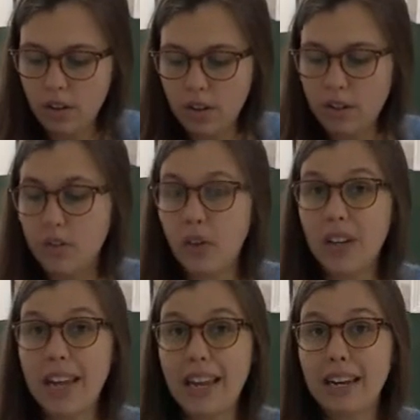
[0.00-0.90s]
So
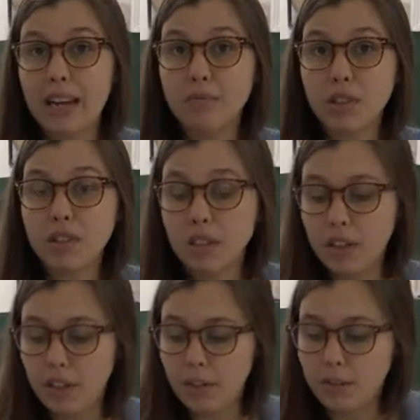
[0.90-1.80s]
again, I'm just going
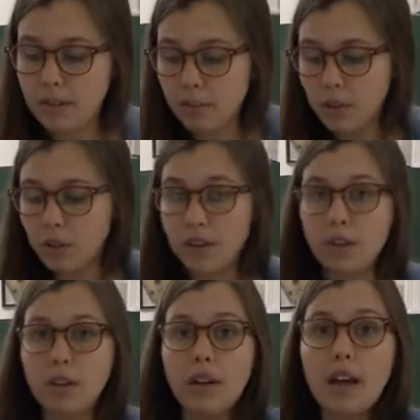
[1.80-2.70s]
to use some glue,
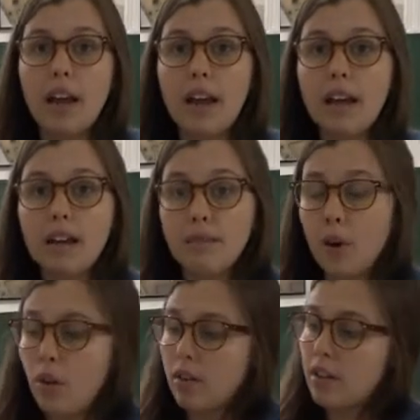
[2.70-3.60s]
and I'm
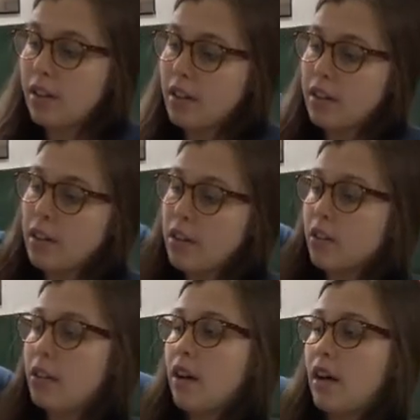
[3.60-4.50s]
only going to
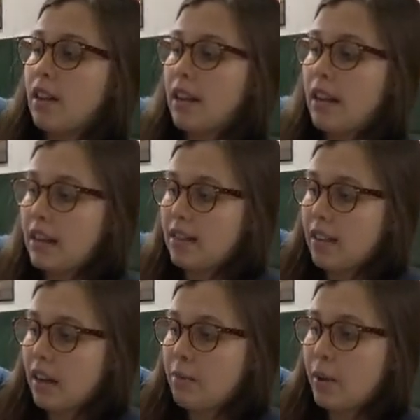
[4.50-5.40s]
glue on the
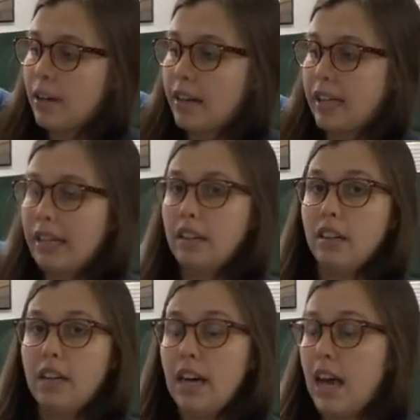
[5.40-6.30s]
inside part here,
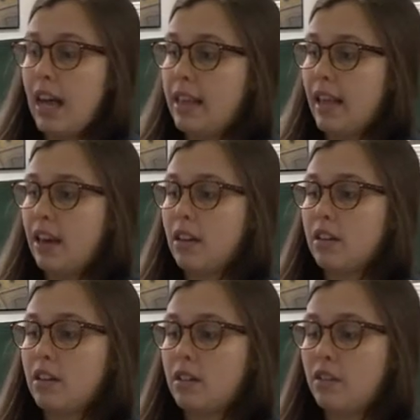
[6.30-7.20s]
and then I'll
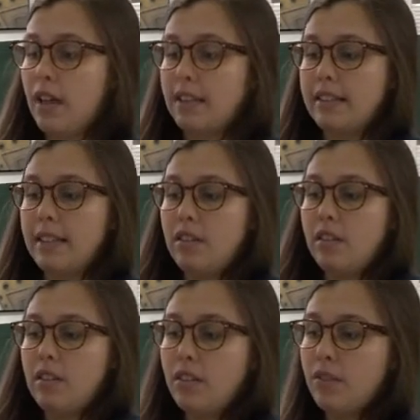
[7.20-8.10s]
glue that down,
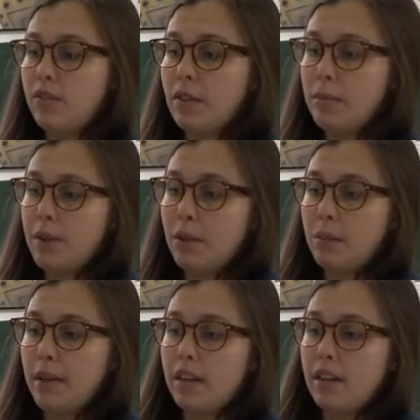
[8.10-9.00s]
flip it
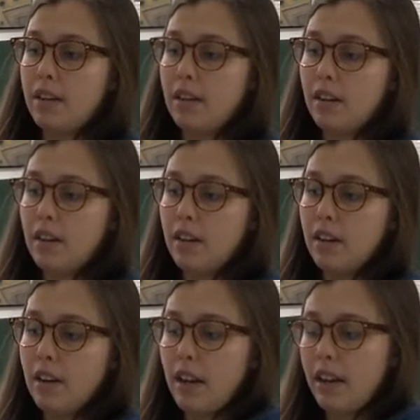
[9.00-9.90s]
open,
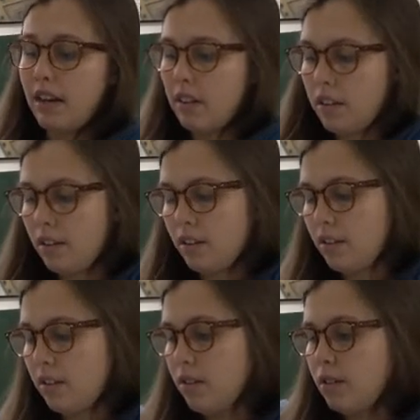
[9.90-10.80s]
and
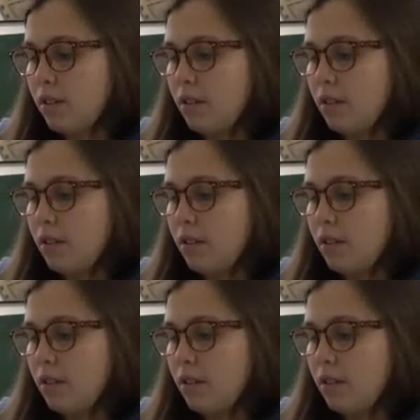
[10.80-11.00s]
glue